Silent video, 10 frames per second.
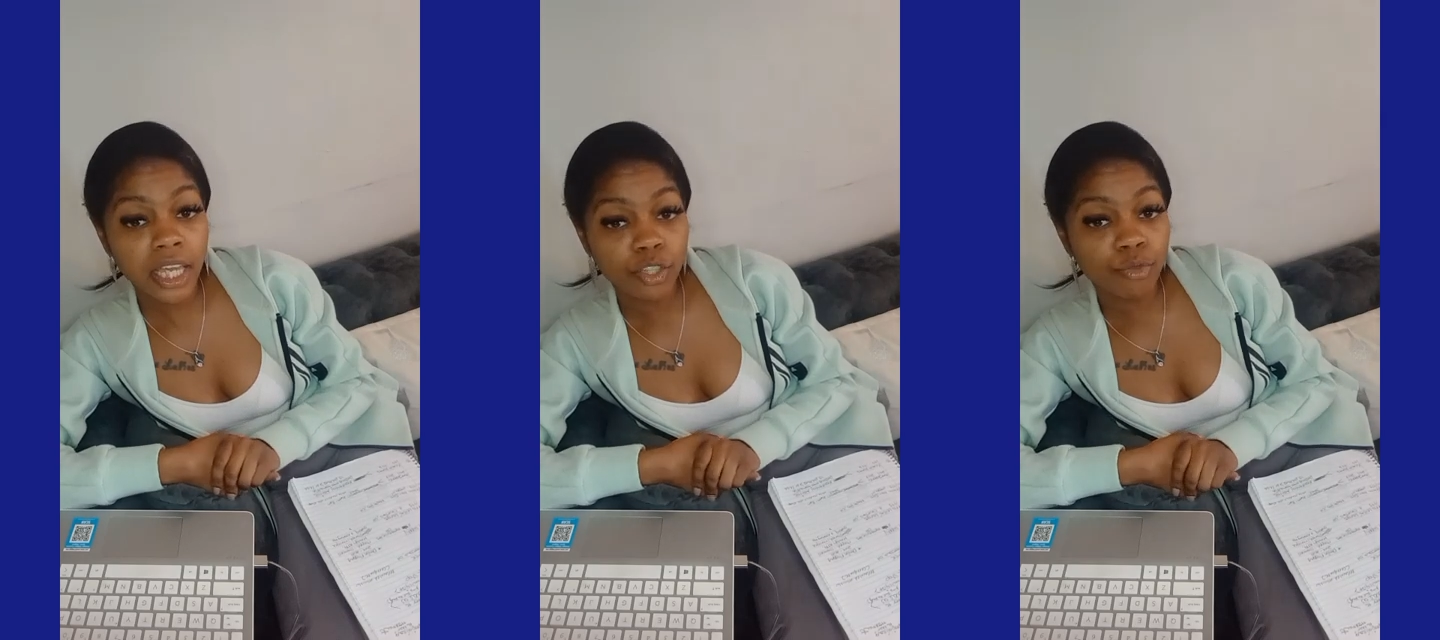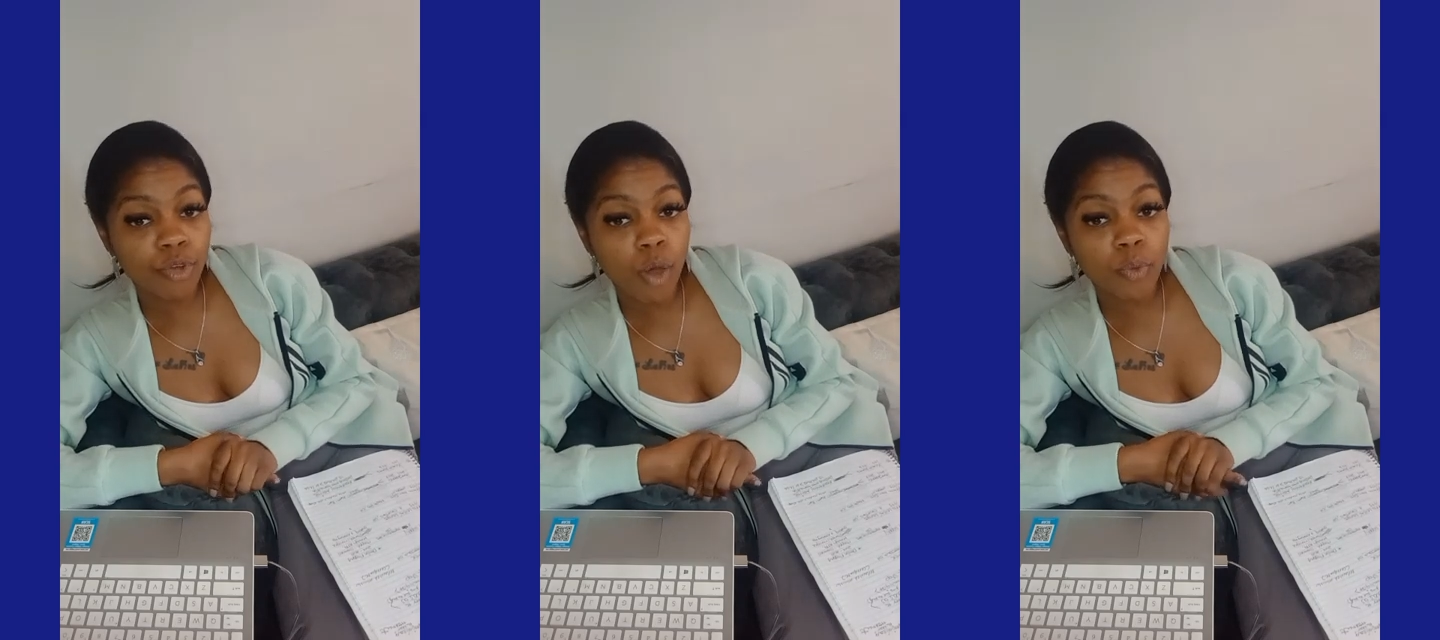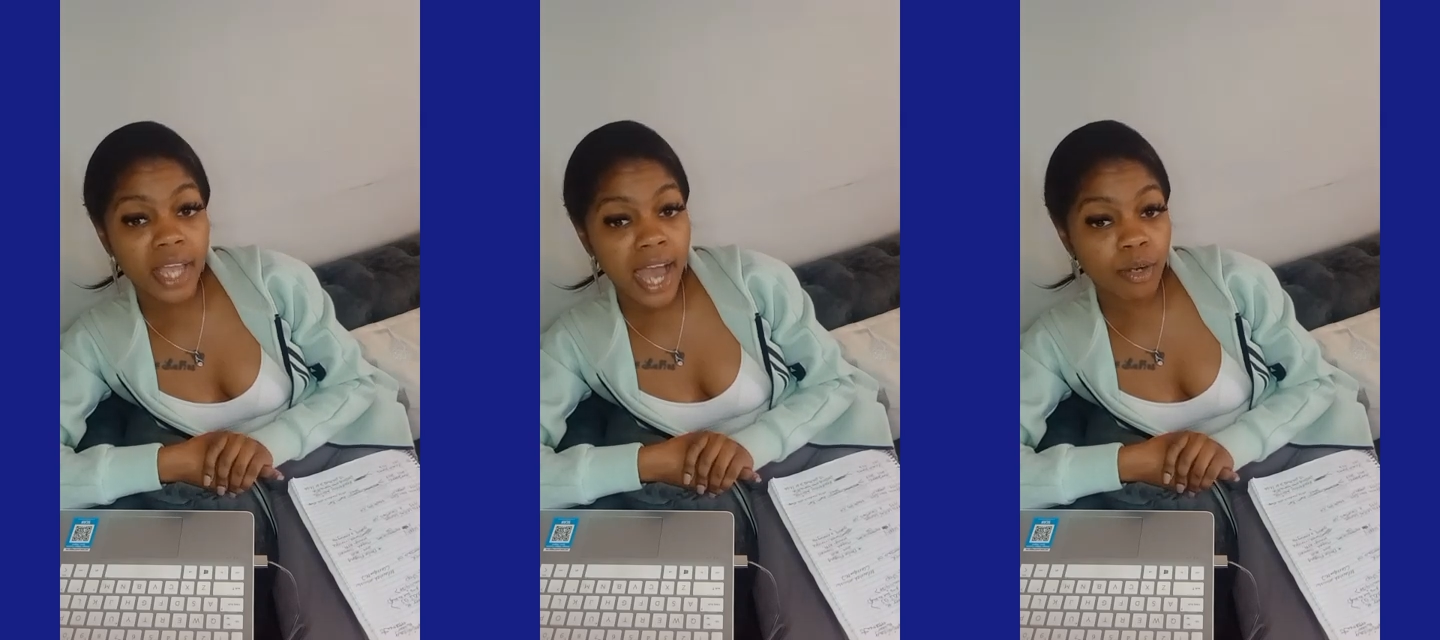
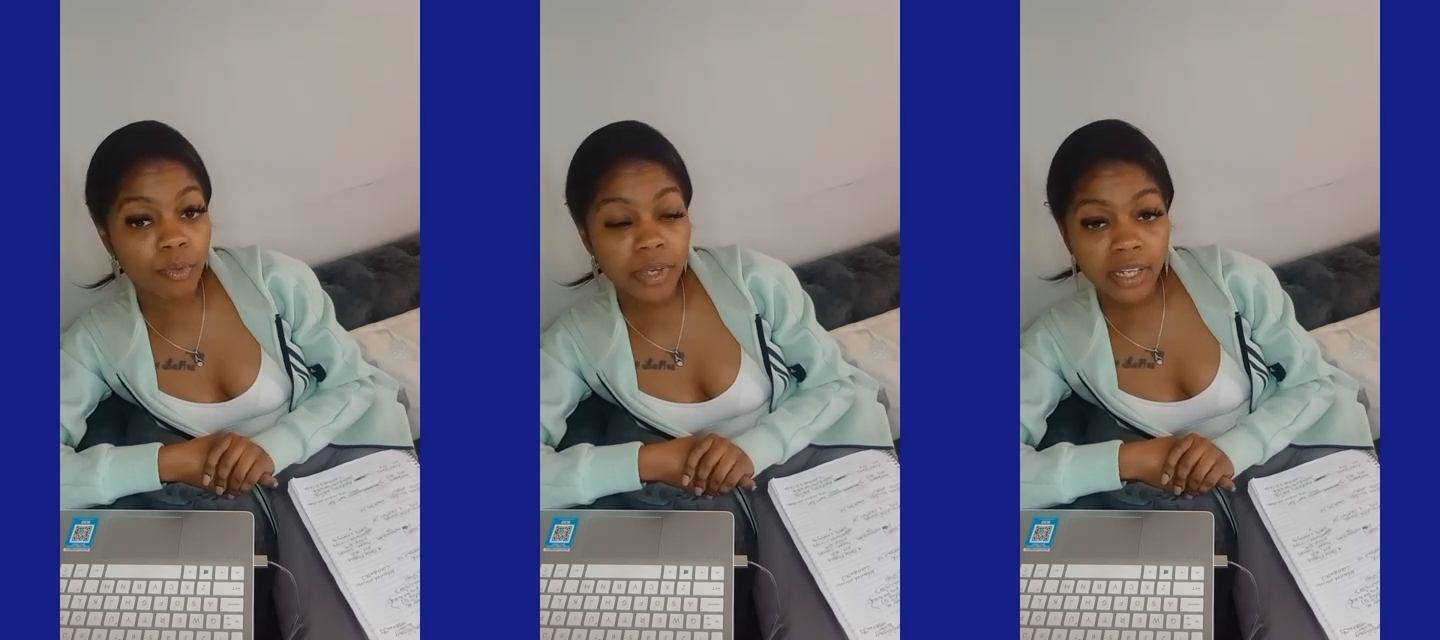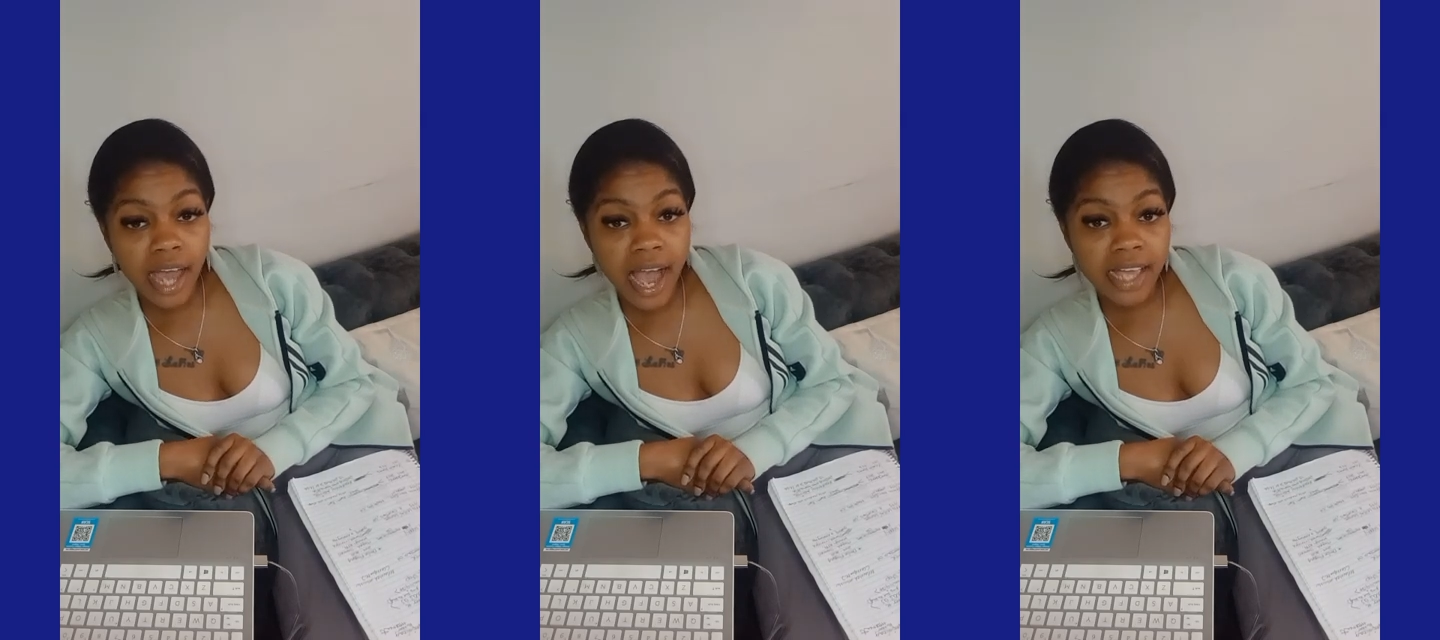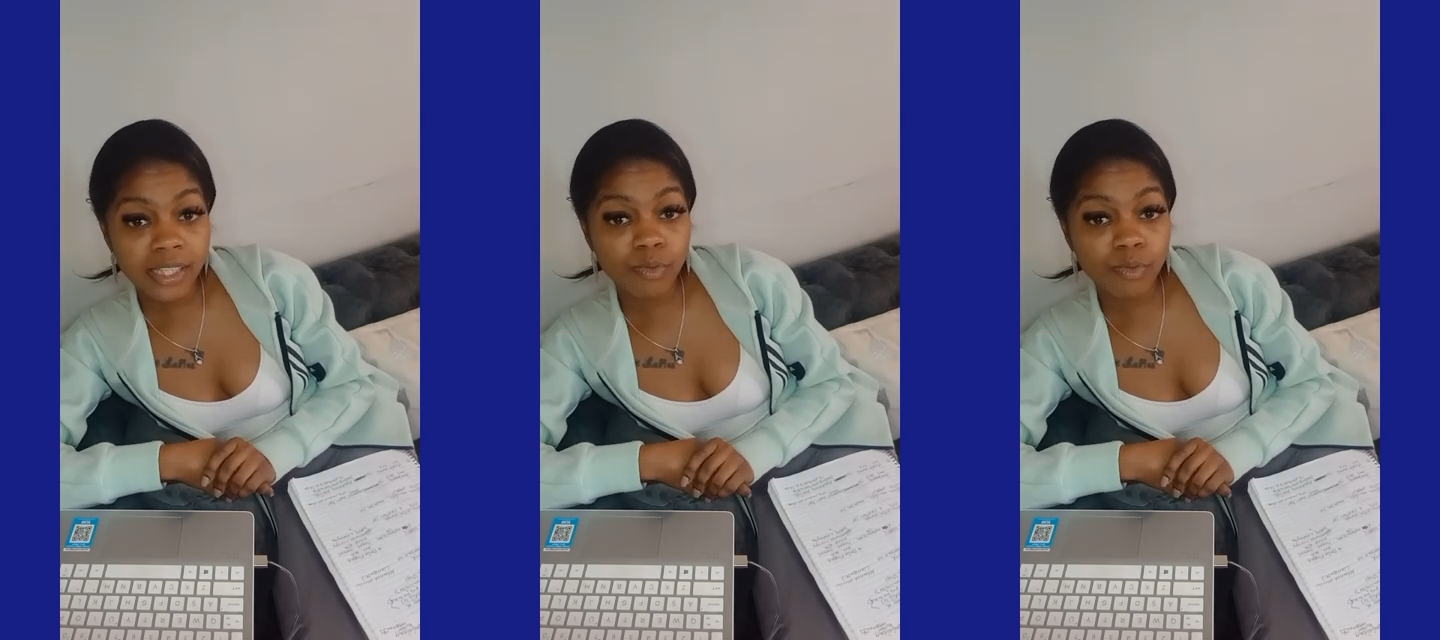we got to realize